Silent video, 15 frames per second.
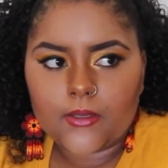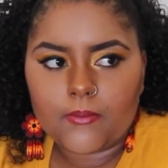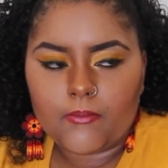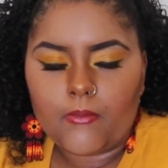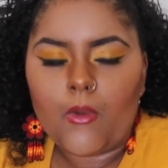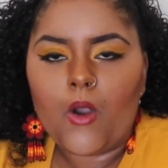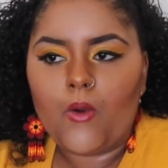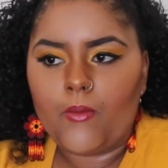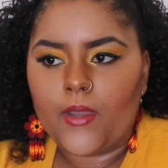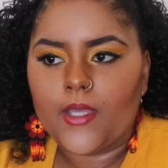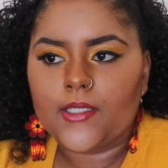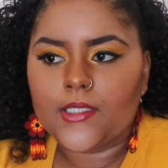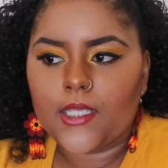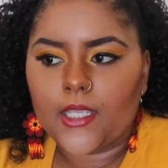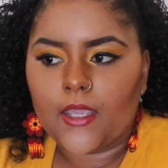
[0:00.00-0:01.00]

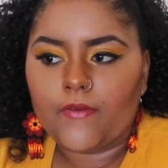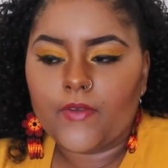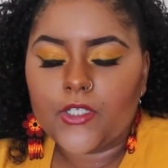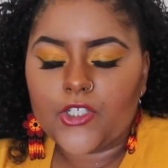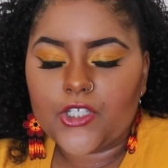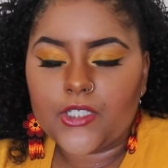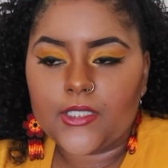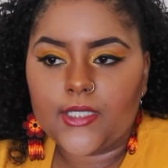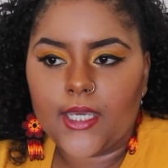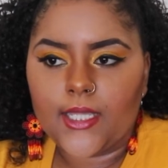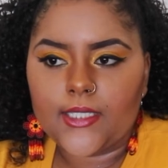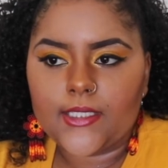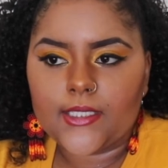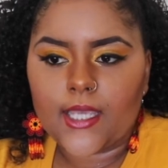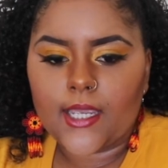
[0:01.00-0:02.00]
moments. Like if it's just
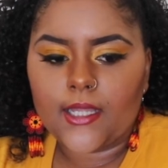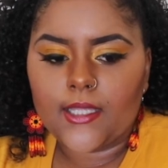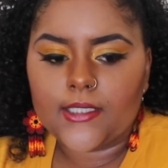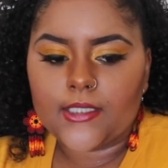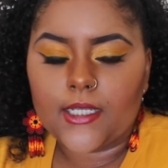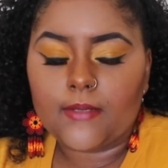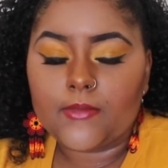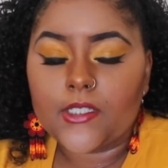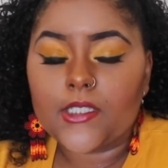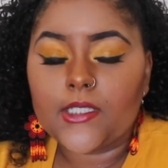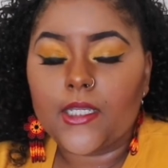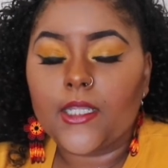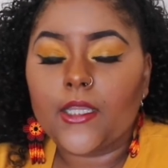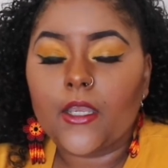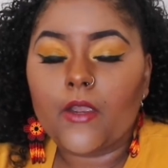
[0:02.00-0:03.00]
dead silence and I'm just
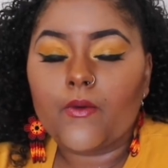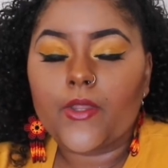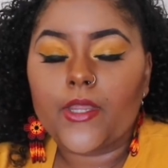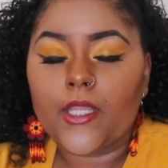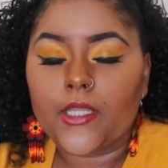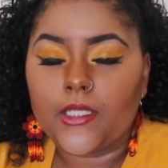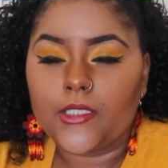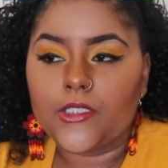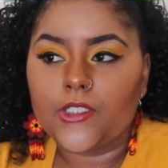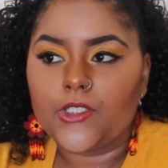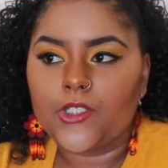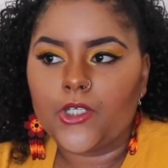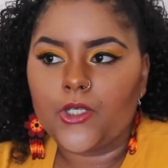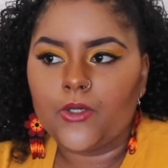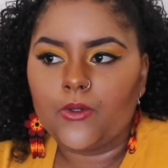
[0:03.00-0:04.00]
sitting there with nothing to
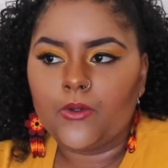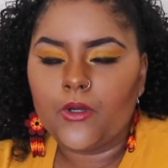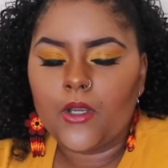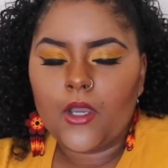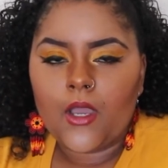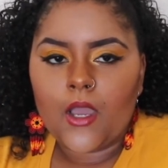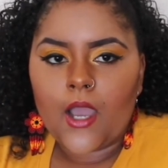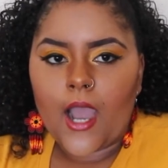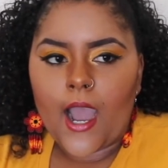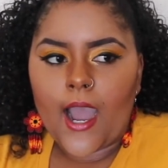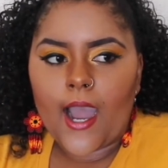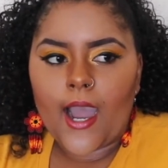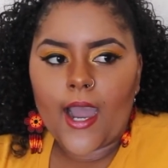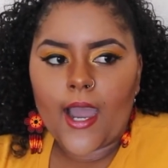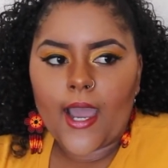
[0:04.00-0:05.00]
do,
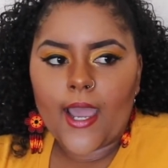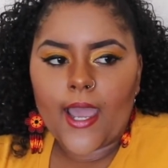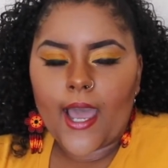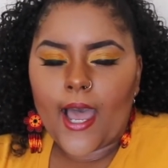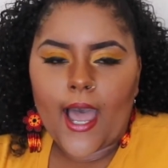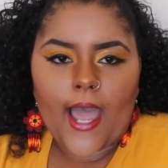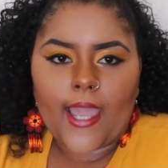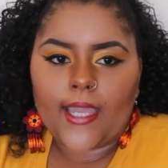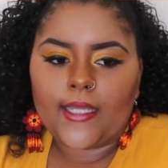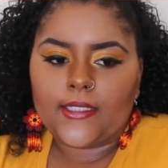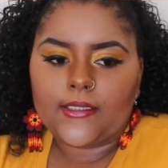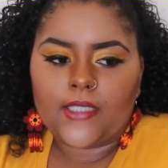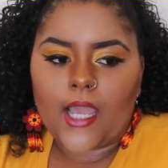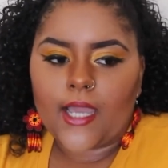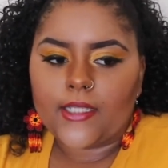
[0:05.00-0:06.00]
I
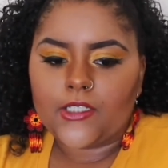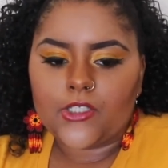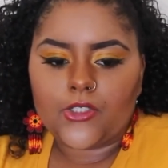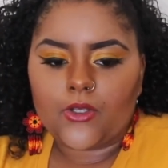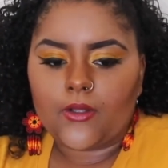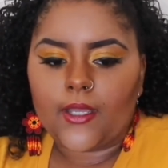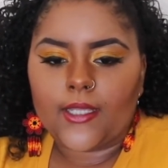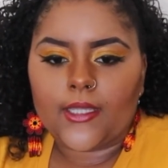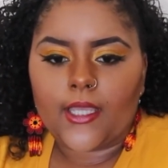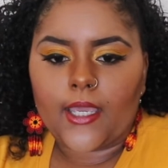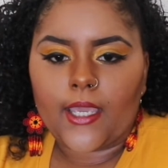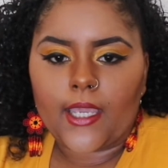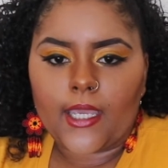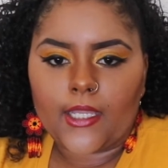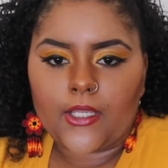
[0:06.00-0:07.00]
I I just don't like
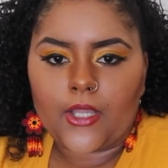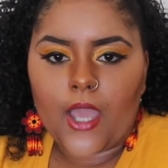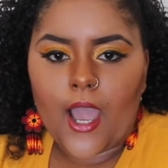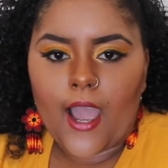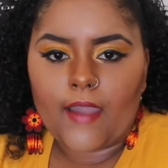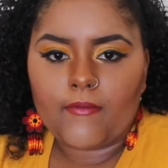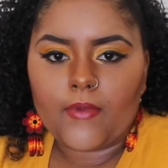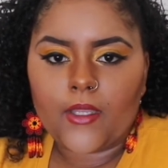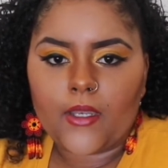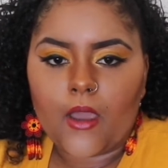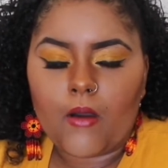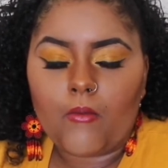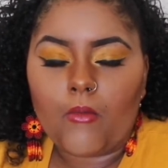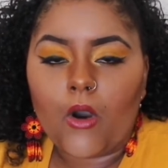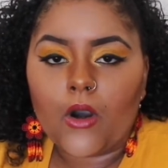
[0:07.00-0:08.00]
that. And I've been
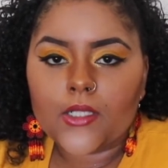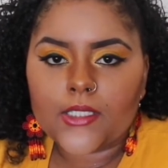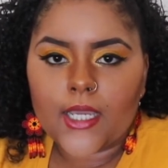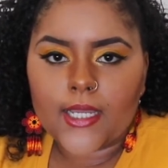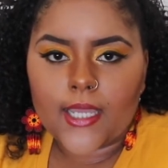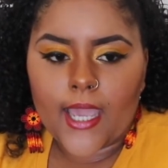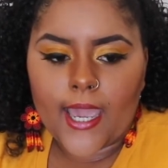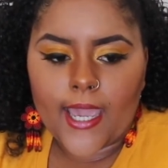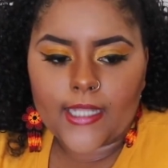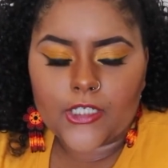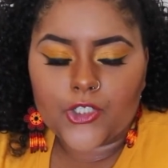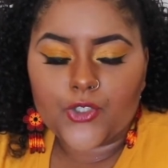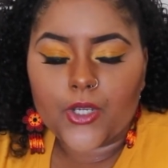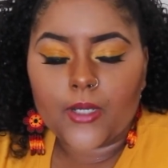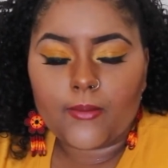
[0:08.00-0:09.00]
multi I had
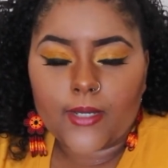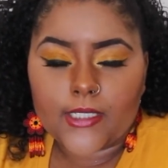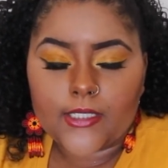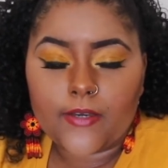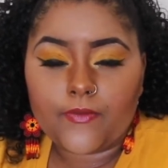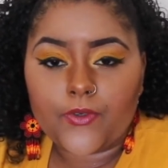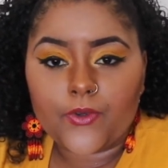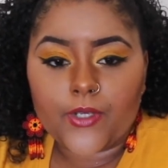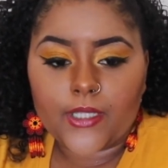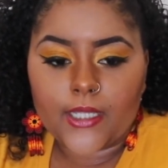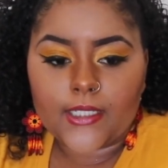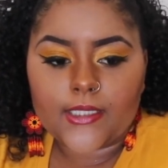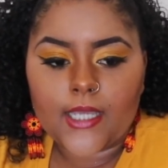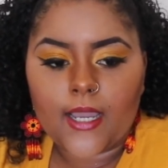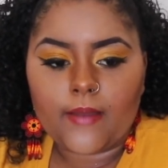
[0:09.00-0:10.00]
to train myself during
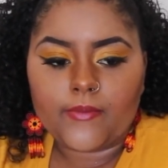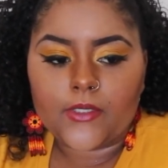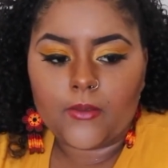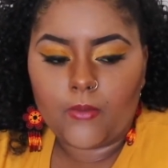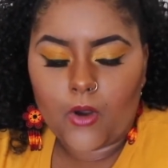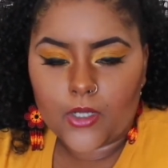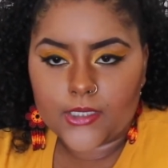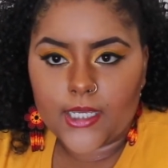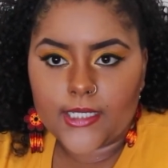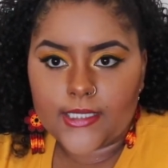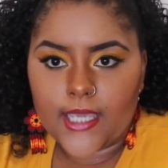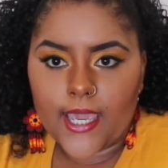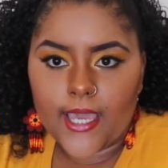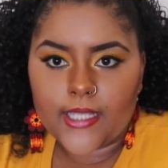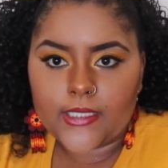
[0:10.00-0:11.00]
that time to
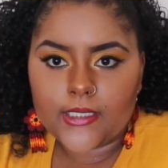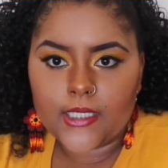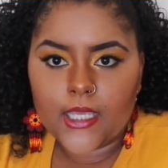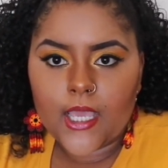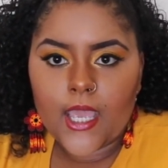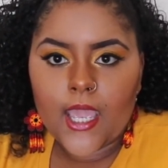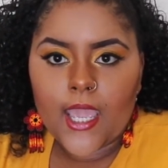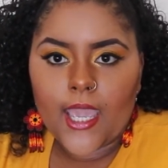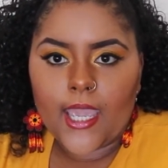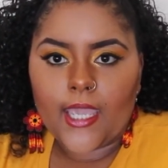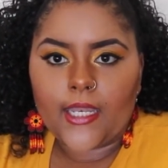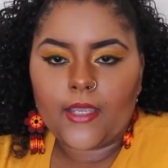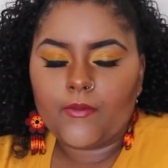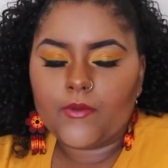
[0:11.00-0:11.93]
multitask and